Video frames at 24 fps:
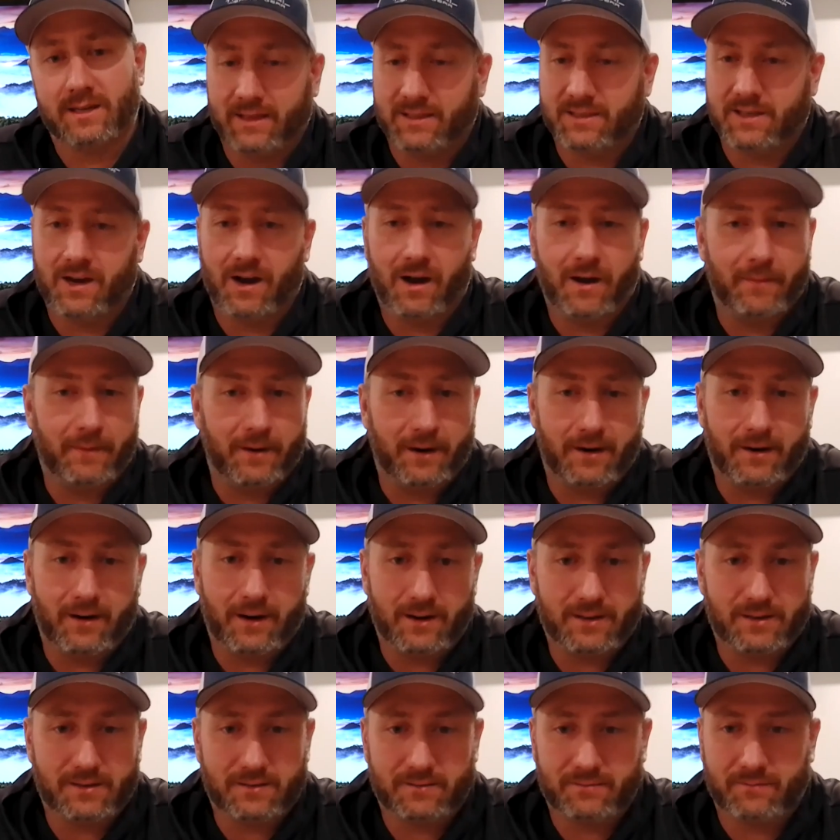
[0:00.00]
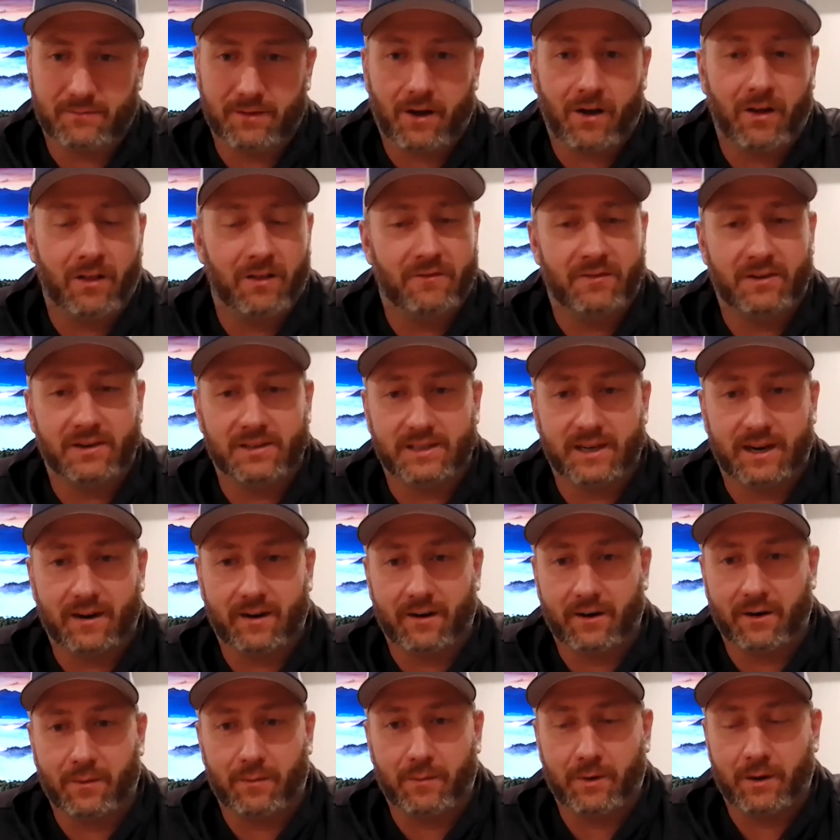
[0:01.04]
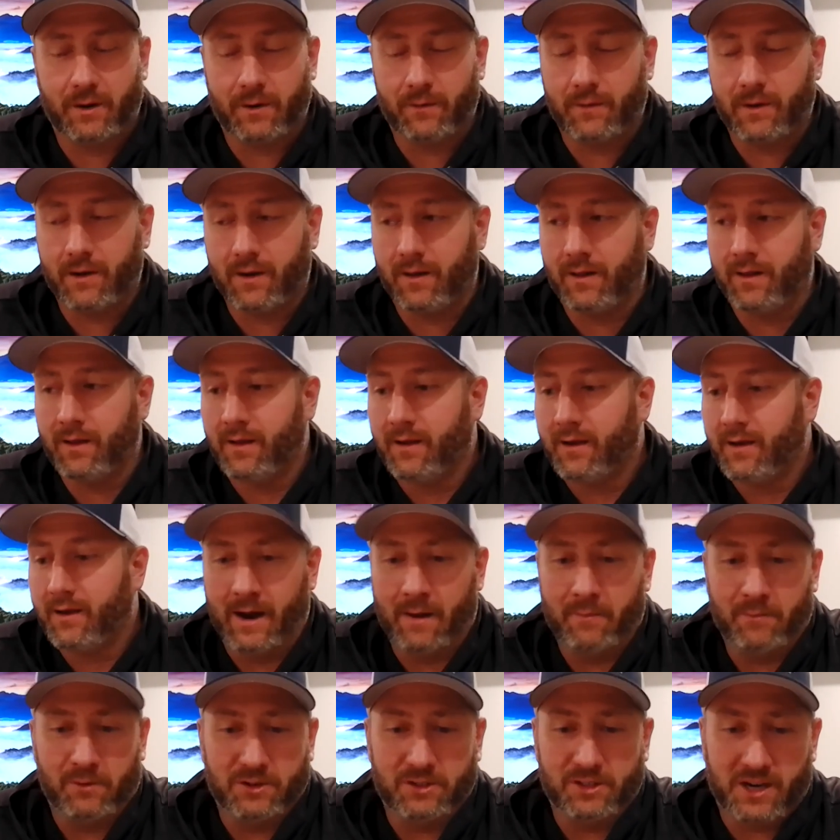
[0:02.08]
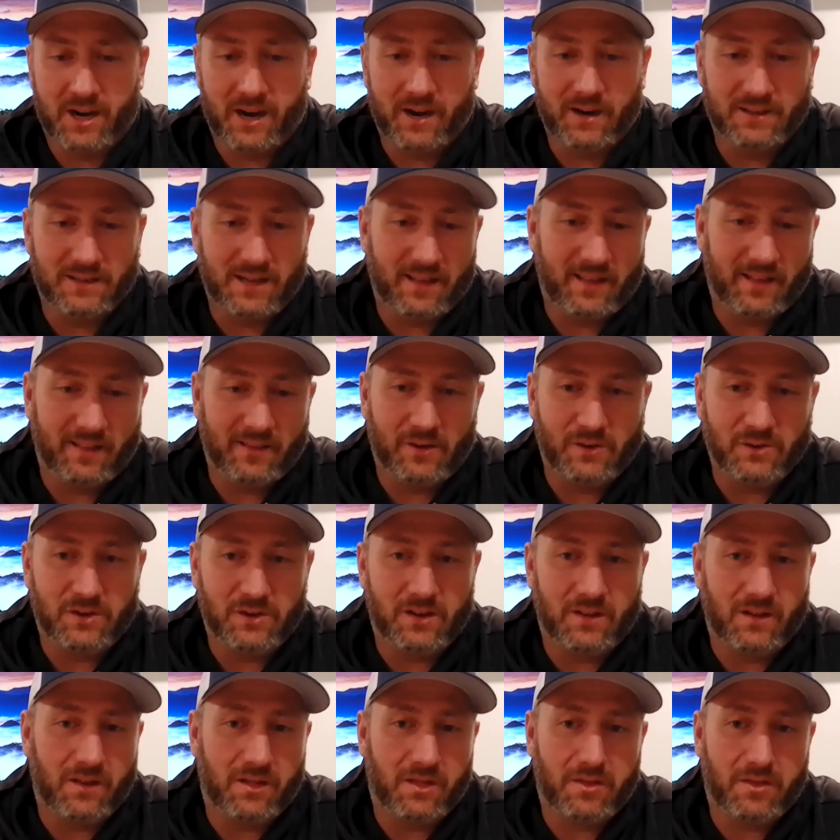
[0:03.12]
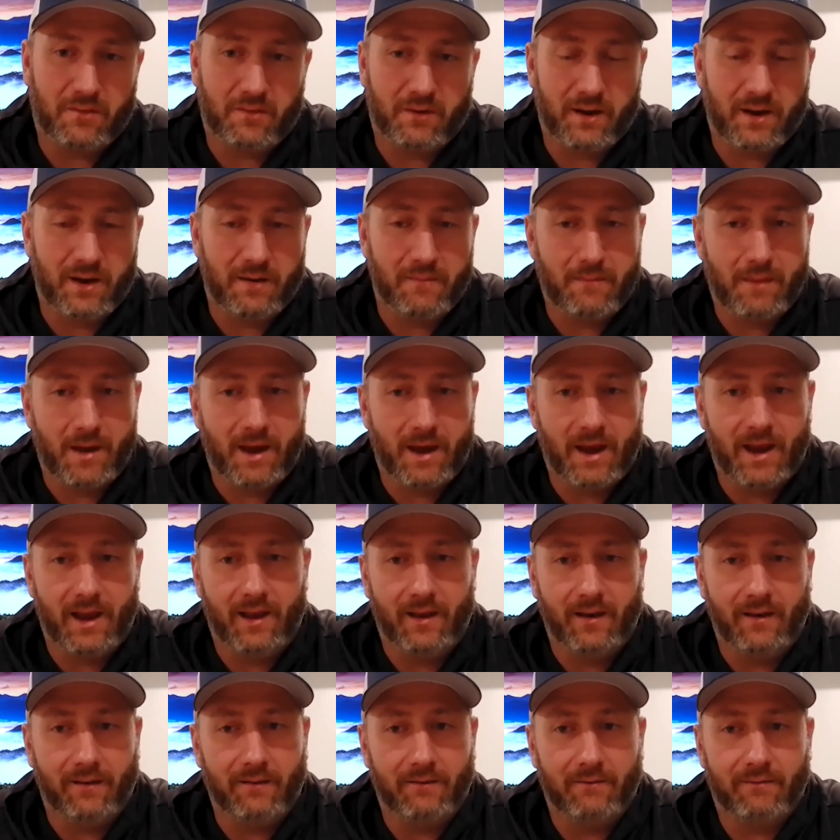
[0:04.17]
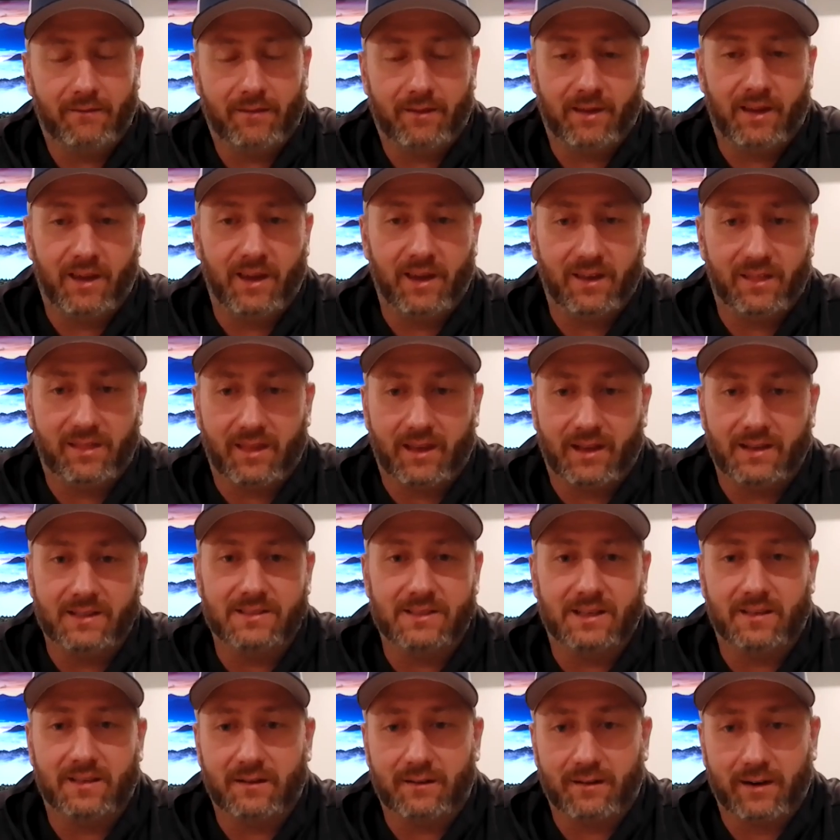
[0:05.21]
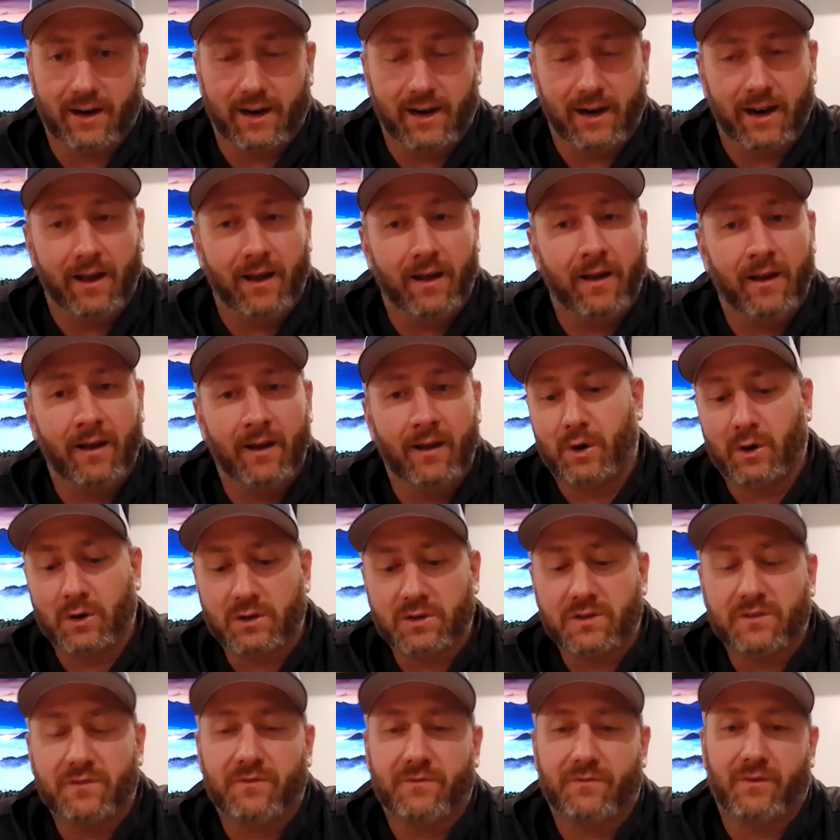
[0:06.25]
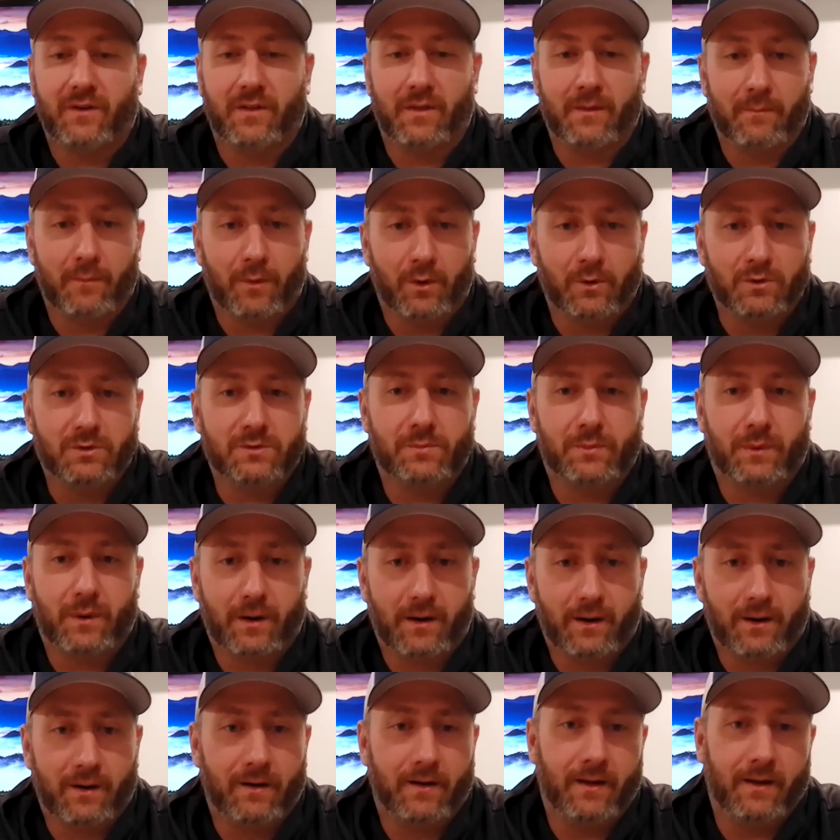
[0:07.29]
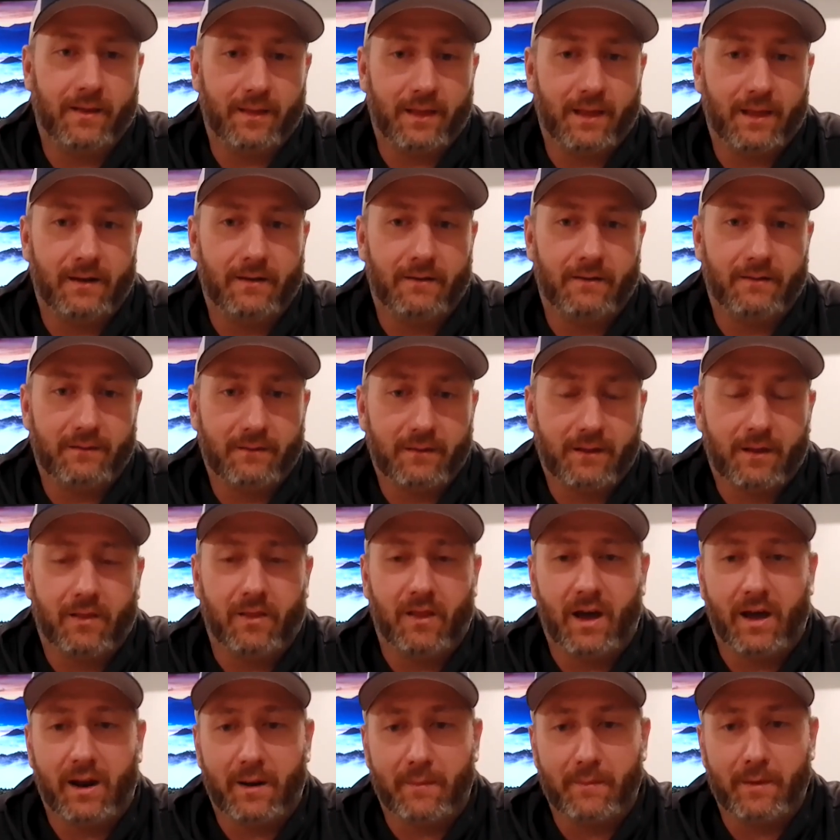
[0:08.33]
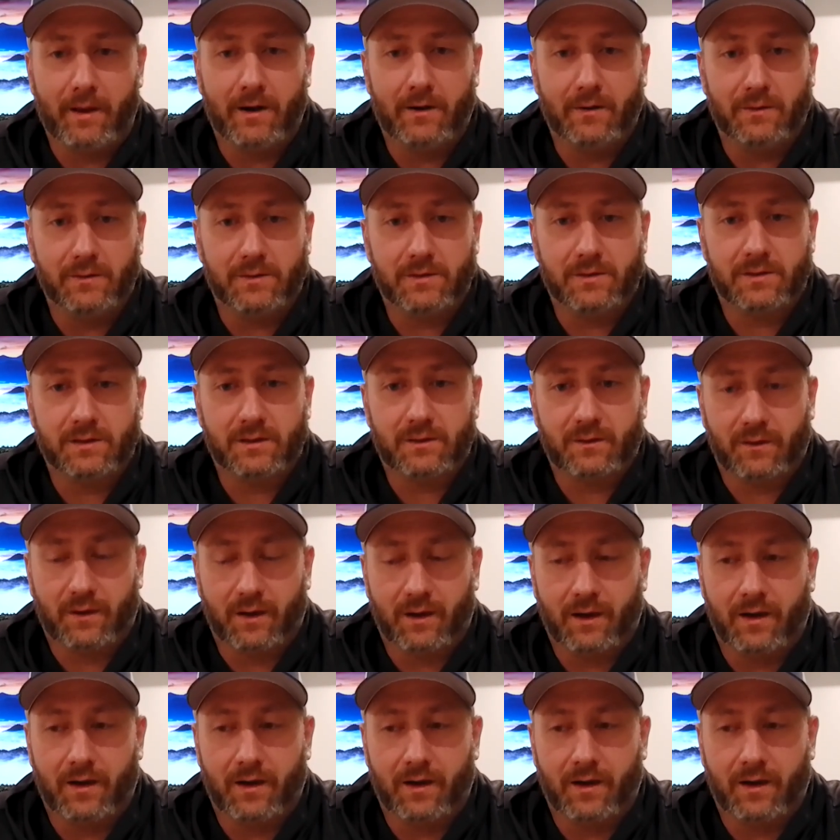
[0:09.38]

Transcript: That's common across all of Ontario pretty well. And emerald shiners, I think those are the three main key things that they're eating. Perch for the most part, and then a lot of minnows.